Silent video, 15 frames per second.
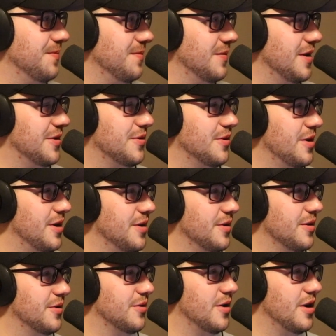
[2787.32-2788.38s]
That's great.
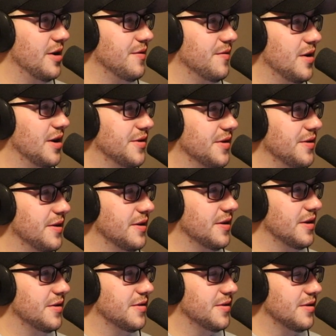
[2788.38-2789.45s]
That's great advice. I think
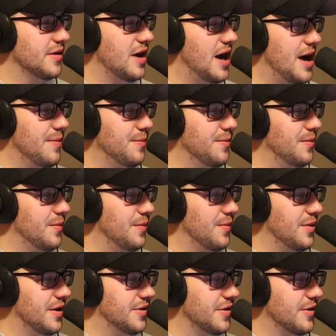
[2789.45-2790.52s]
that's
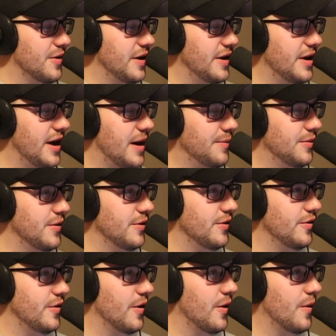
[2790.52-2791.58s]
a great cap to the
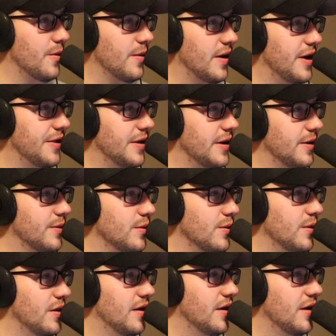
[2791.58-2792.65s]
show. I think
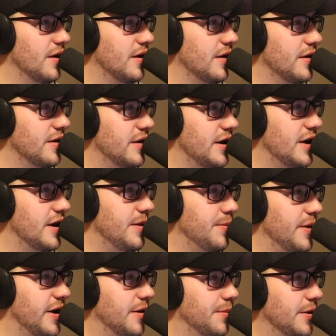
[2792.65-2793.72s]
any
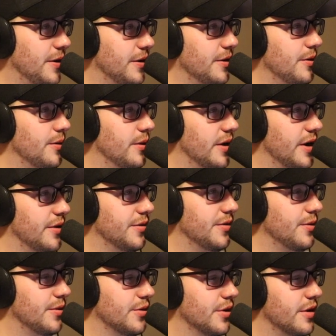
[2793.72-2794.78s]
band parent
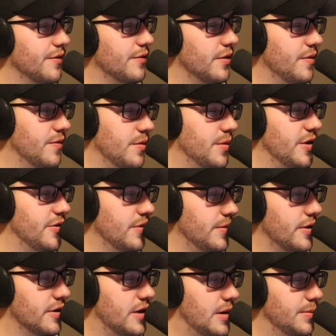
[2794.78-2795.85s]
who's looking for information
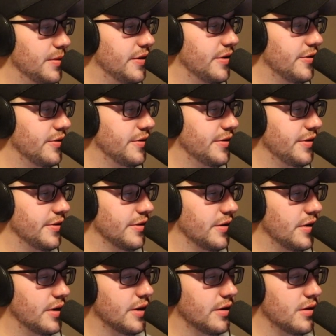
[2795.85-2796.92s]
about competition season
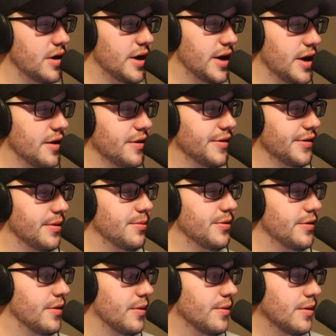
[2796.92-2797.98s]
could get a lot out of this
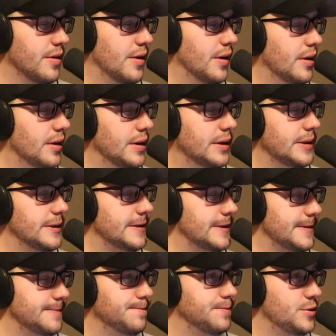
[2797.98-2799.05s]
episode.
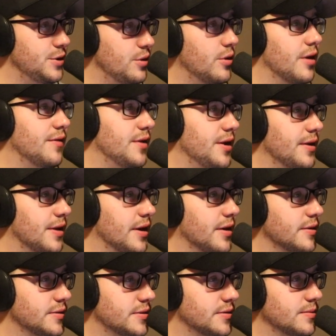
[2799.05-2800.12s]
Do you have anything
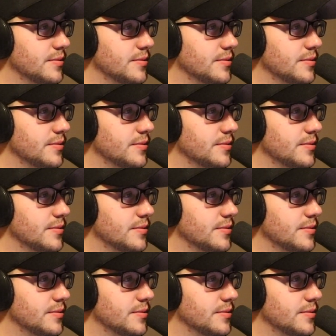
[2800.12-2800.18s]
else?